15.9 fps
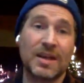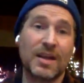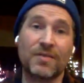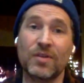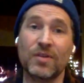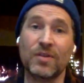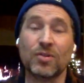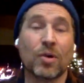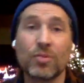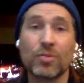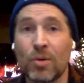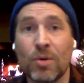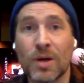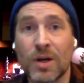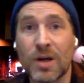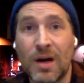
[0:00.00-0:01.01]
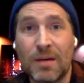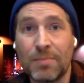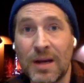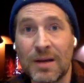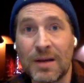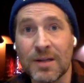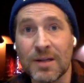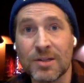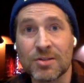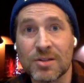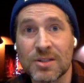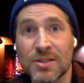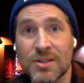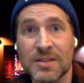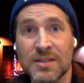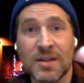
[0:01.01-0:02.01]
If you don't know what compound
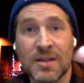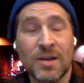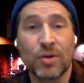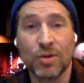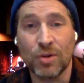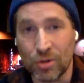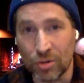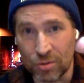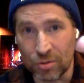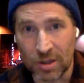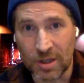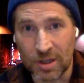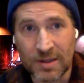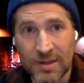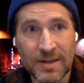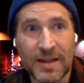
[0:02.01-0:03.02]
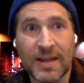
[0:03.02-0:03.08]
interest is, Google it.